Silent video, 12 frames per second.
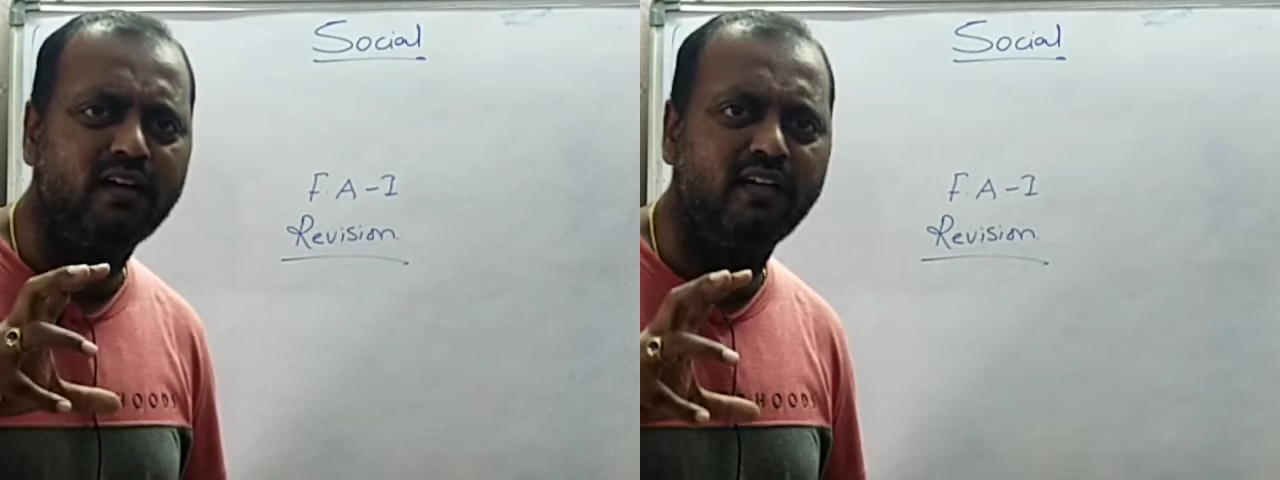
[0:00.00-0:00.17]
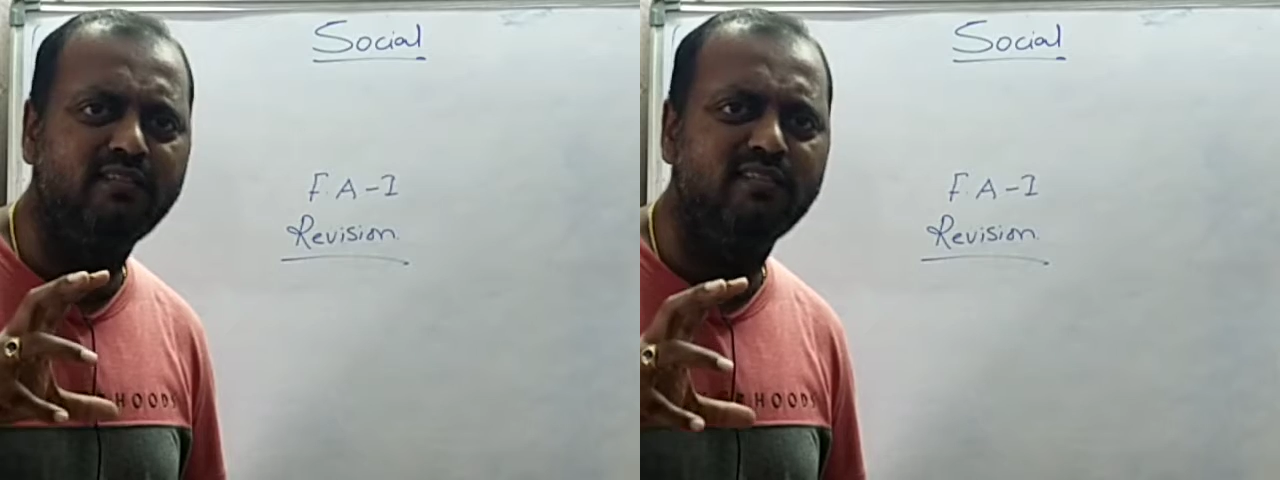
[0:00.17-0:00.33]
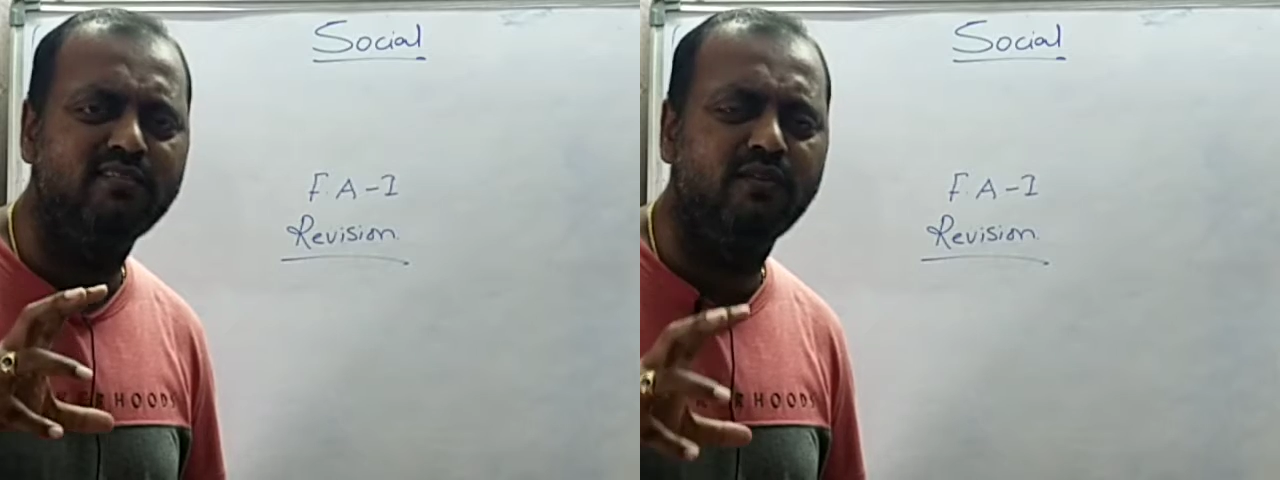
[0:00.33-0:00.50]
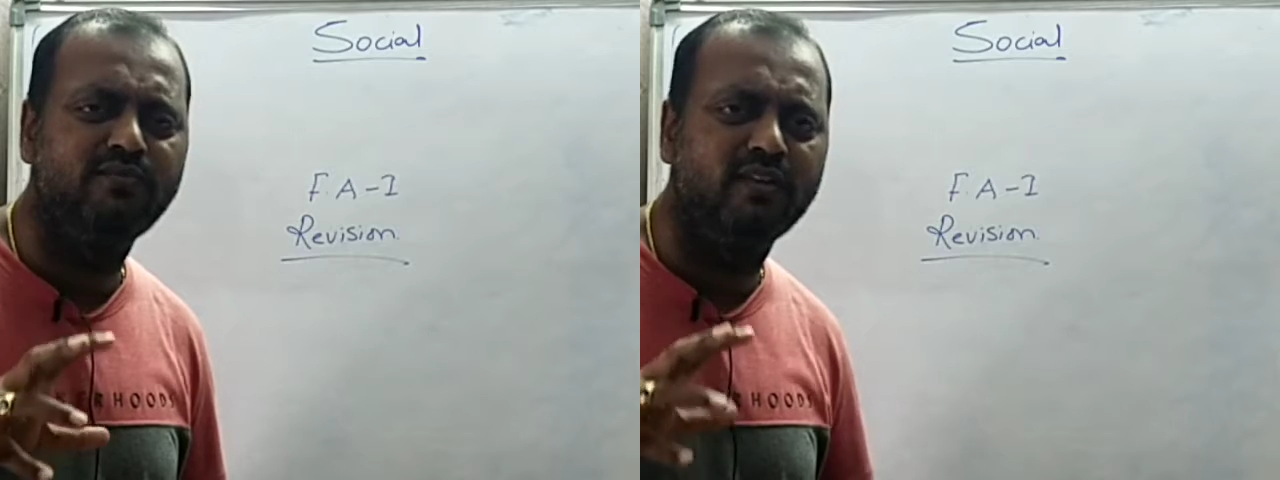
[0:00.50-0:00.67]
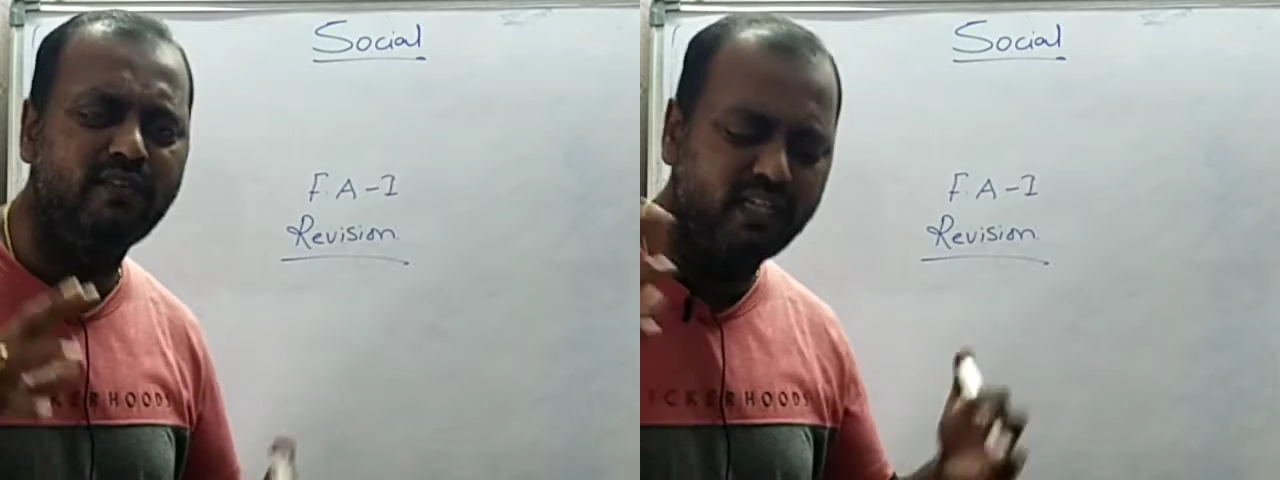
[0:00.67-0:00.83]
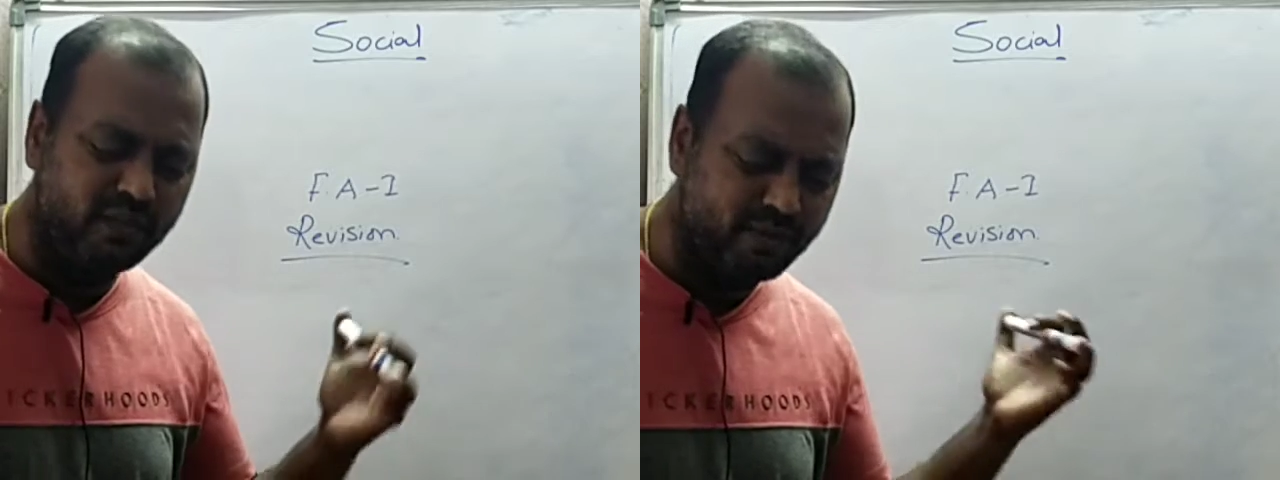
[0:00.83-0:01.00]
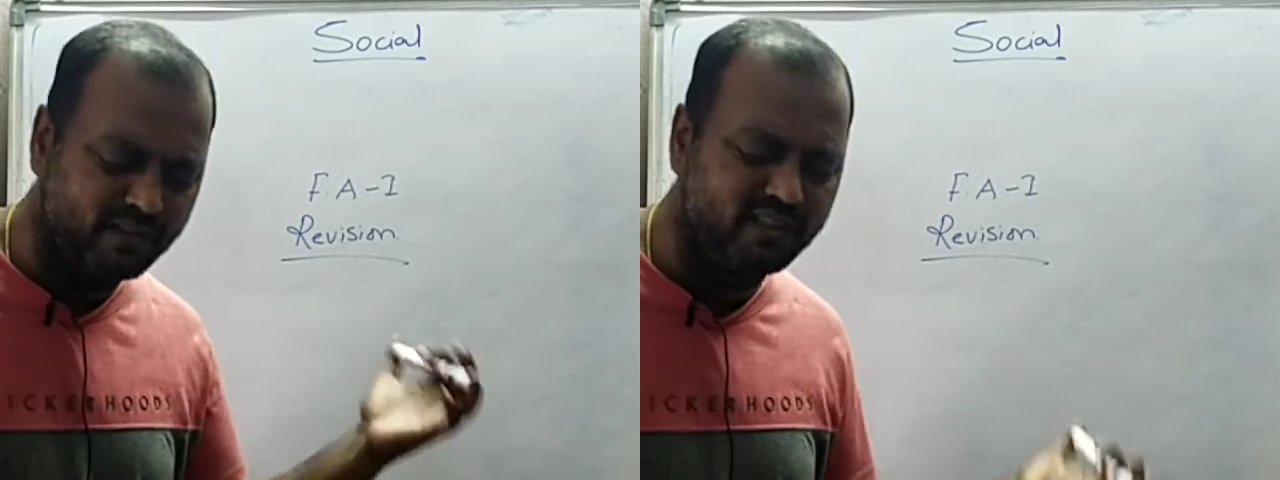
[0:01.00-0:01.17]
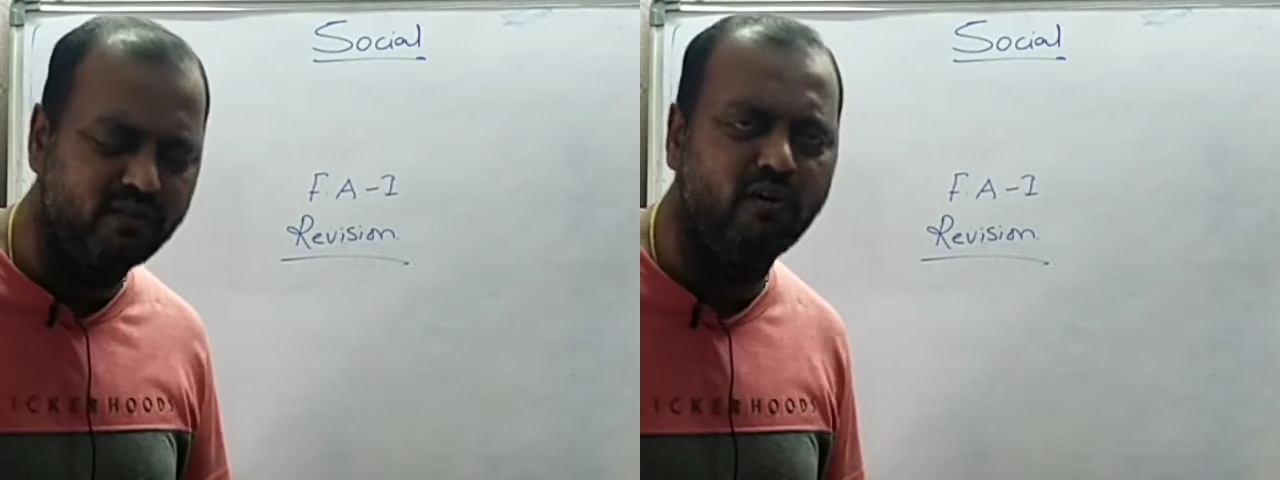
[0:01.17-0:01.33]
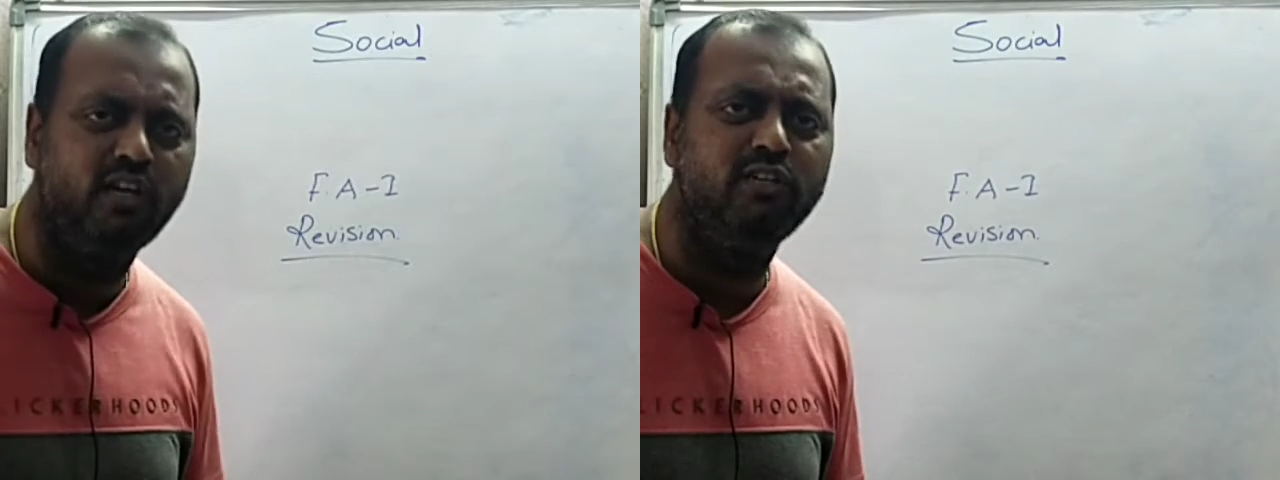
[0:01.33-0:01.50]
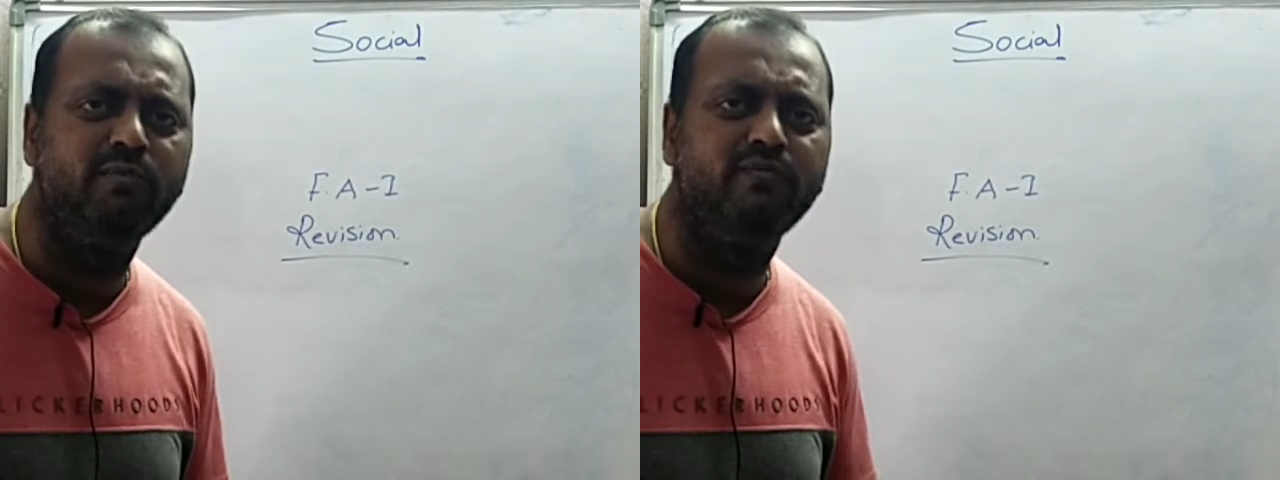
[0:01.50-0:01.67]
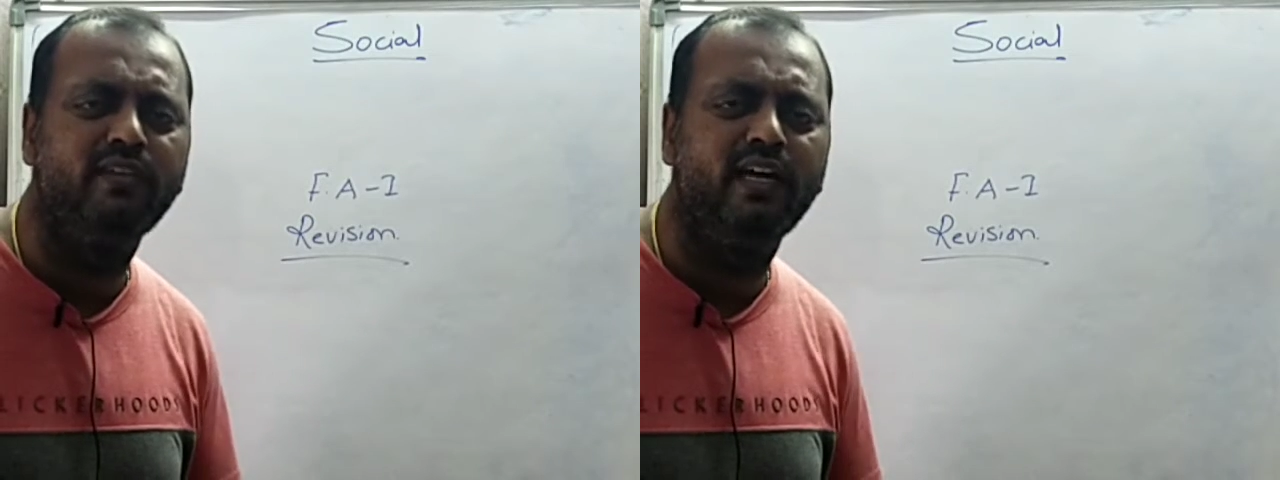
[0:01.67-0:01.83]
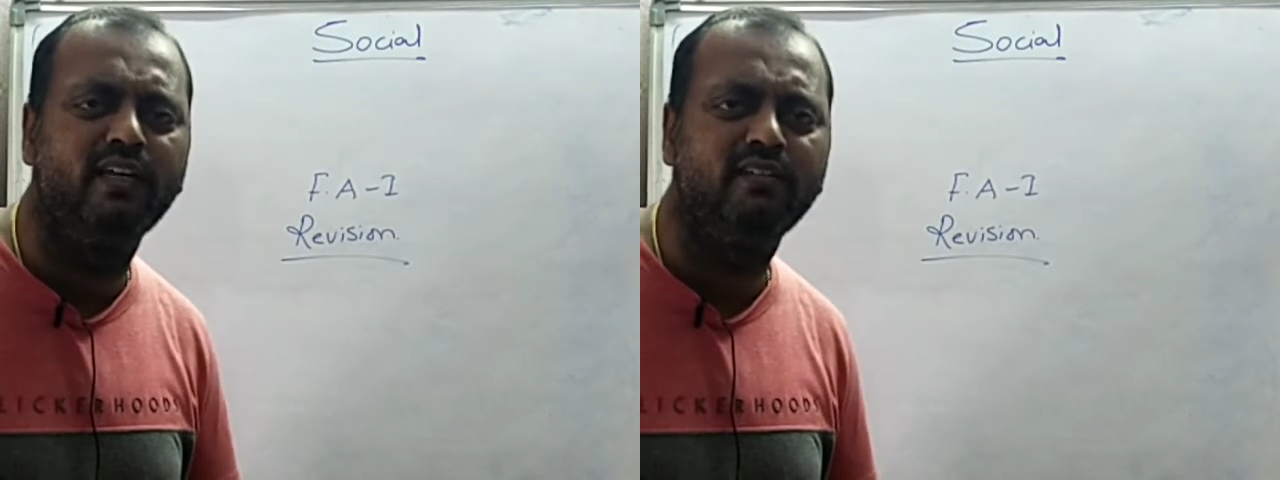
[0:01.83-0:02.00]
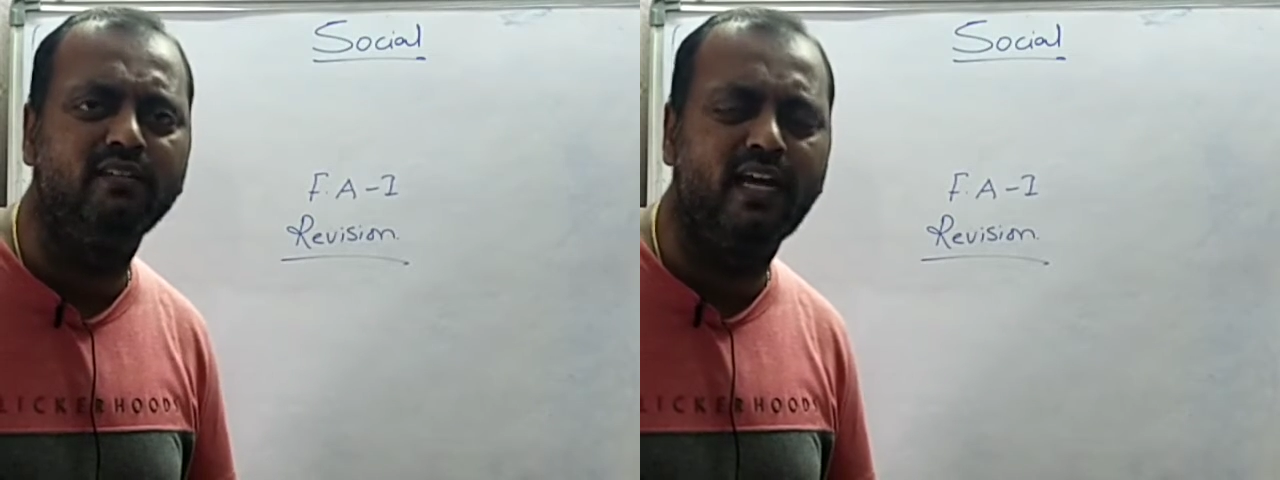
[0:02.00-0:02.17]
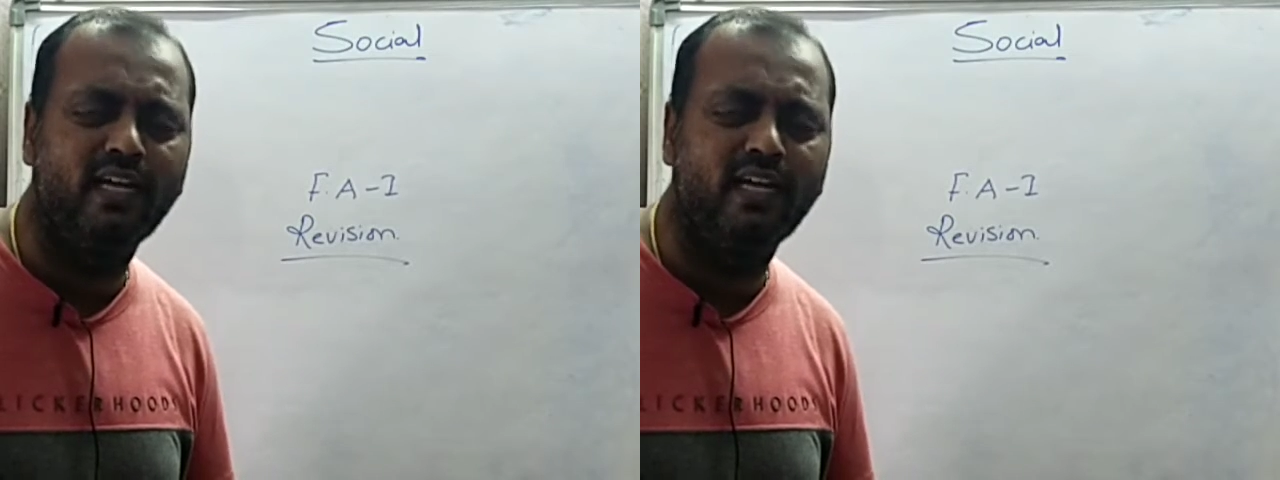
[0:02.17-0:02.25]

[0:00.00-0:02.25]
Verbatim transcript: consists of 70% volume of the earth